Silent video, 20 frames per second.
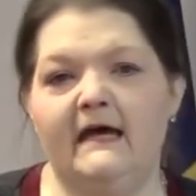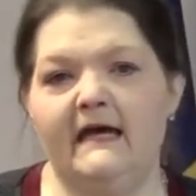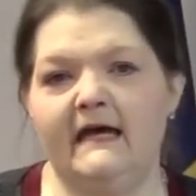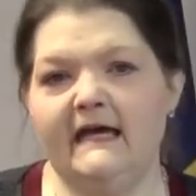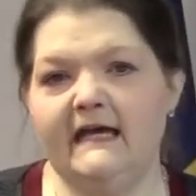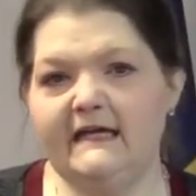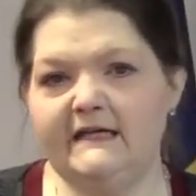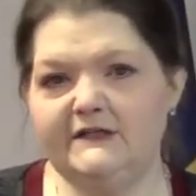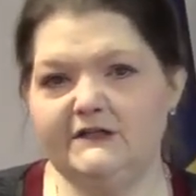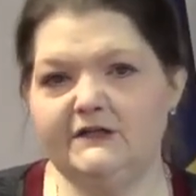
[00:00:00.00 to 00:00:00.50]

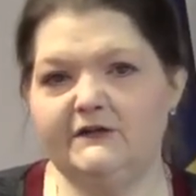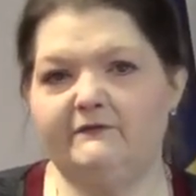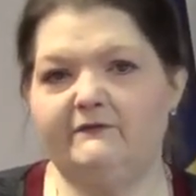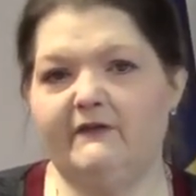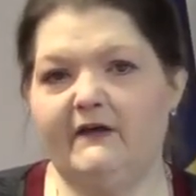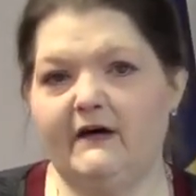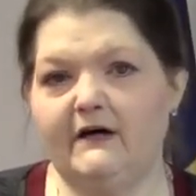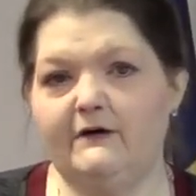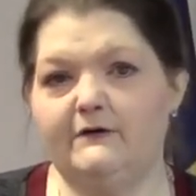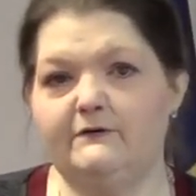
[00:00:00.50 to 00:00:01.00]
Each of
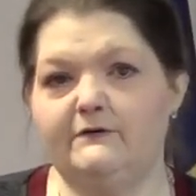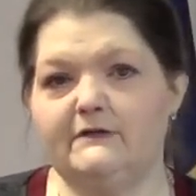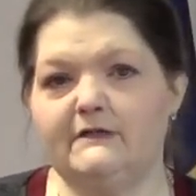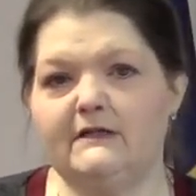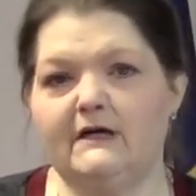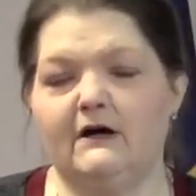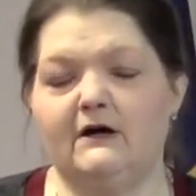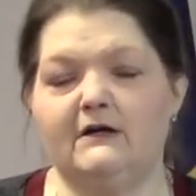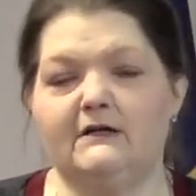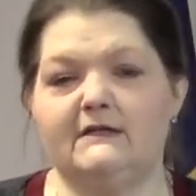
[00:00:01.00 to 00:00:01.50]
those
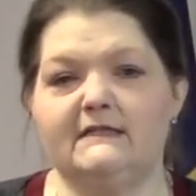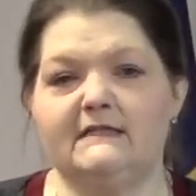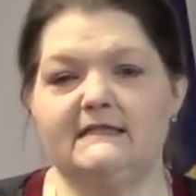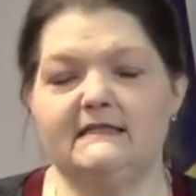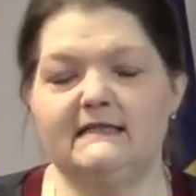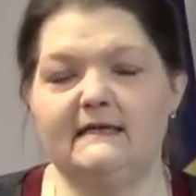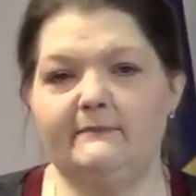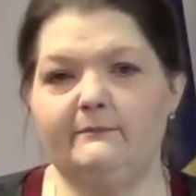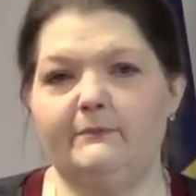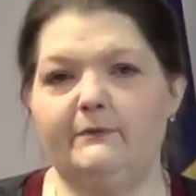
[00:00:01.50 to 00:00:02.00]
are
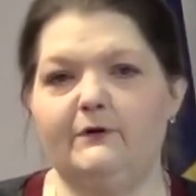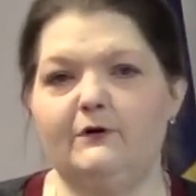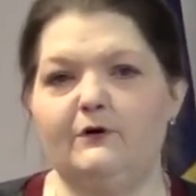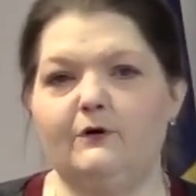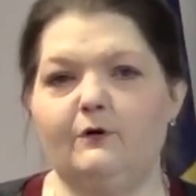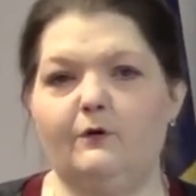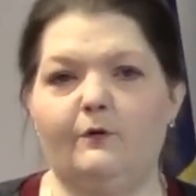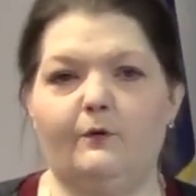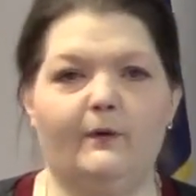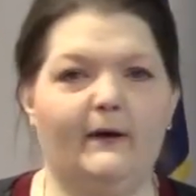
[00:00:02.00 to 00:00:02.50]

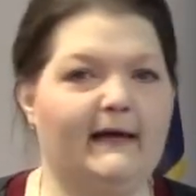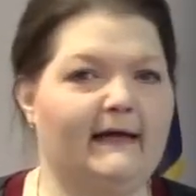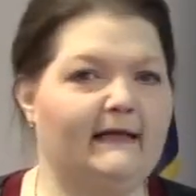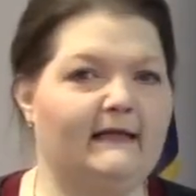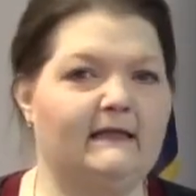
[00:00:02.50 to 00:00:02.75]
simple, quick